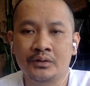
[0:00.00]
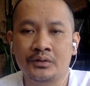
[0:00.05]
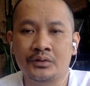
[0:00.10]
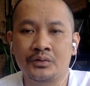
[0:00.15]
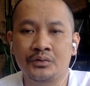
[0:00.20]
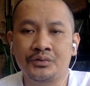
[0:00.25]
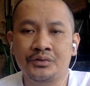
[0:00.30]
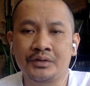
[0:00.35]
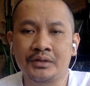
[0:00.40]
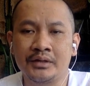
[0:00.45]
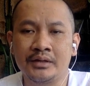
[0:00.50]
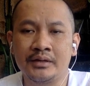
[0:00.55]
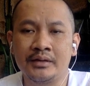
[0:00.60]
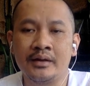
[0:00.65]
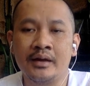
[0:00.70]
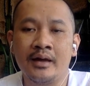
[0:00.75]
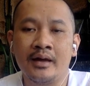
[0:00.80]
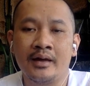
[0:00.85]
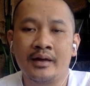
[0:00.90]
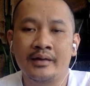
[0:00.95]
To see
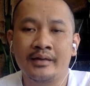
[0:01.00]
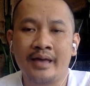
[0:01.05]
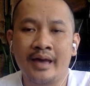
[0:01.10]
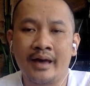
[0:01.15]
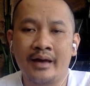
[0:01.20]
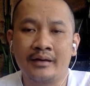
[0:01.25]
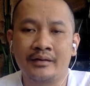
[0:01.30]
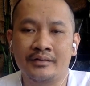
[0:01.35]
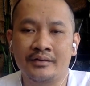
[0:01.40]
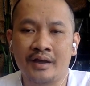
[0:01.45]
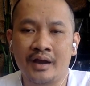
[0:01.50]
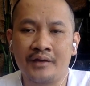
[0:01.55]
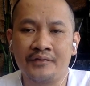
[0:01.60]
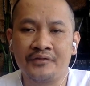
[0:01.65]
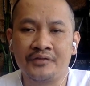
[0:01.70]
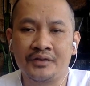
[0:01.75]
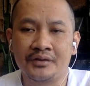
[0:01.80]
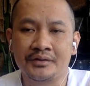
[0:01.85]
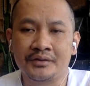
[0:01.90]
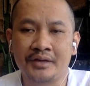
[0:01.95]
that
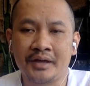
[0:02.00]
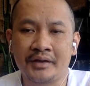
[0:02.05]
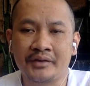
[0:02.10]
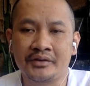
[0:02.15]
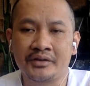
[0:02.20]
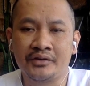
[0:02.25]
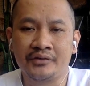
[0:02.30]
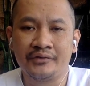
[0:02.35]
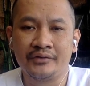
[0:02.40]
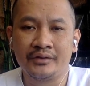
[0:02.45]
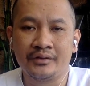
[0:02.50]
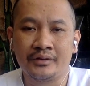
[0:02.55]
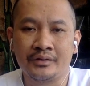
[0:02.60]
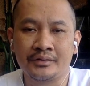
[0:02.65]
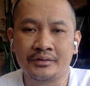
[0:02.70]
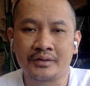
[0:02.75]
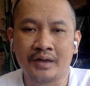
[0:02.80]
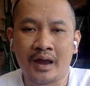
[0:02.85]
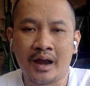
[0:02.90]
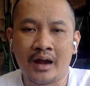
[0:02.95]
diverse
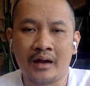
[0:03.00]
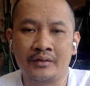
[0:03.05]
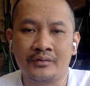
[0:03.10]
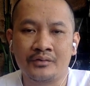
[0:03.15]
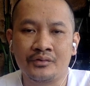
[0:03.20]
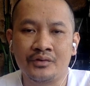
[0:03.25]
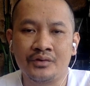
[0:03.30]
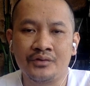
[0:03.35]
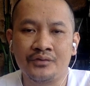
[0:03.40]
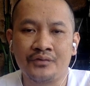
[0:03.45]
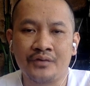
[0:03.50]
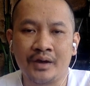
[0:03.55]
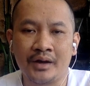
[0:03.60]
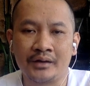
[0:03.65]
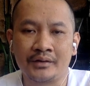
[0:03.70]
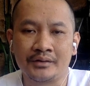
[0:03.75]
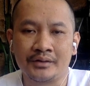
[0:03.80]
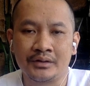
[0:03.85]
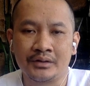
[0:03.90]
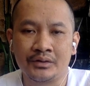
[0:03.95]
activities are unified
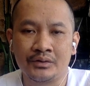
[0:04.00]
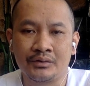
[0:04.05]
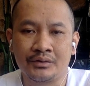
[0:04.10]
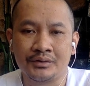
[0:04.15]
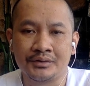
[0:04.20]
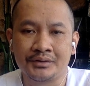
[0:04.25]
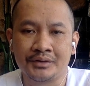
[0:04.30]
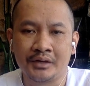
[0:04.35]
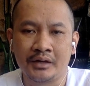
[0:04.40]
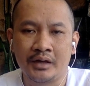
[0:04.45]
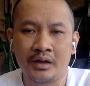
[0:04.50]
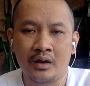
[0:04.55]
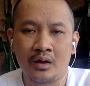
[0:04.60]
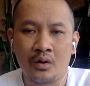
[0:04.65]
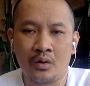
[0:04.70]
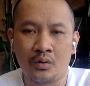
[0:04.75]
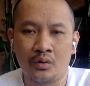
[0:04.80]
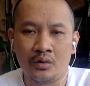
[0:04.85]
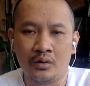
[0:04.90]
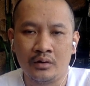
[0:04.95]
into a single
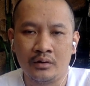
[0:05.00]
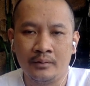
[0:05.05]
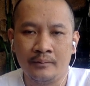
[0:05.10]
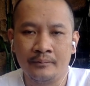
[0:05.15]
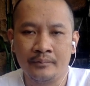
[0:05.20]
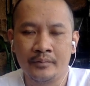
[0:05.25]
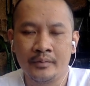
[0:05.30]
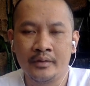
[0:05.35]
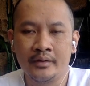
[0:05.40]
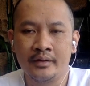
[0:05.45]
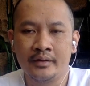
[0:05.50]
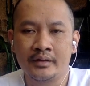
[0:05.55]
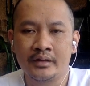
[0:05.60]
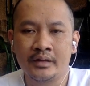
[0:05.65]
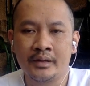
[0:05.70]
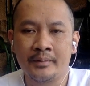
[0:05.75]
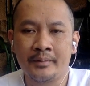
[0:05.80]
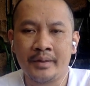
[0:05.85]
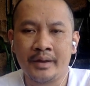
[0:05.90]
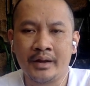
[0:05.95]
whole,
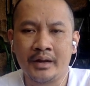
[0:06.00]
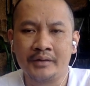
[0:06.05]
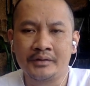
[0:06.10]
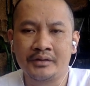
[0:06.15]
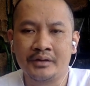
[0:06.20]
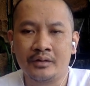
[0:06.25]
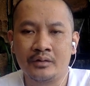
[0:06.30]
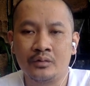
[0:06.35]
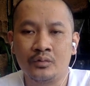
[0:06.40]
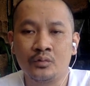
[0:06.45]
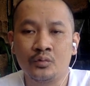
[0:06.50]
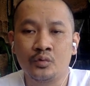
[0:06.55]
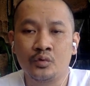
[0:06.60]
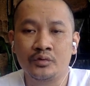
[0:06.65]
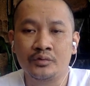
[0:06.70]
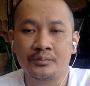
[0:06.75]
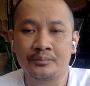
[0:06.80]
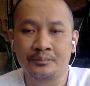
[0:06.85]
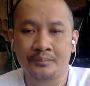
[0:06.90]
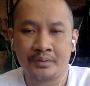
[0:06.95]
the manager would
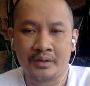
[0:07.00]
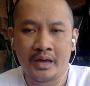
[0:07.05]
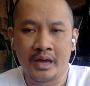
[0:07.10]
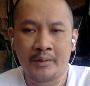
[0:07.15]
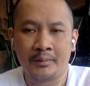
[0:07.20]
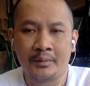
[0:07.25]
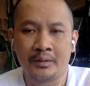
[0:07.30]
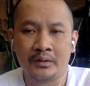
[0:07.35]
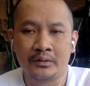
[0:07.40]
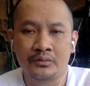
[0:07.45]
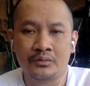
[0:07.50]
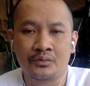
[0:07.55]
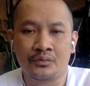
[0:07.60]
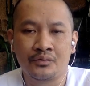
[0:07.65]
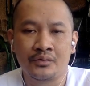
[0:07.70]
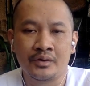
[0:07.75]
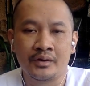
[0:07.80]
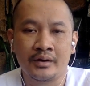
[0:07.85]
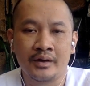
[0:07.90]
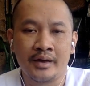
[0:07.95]
be able to
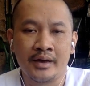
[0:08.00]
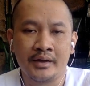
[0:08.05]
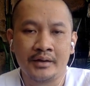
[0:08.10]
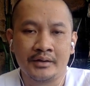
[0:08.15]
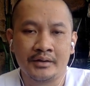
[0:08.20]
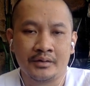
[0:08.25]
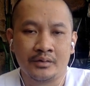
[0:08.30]
relate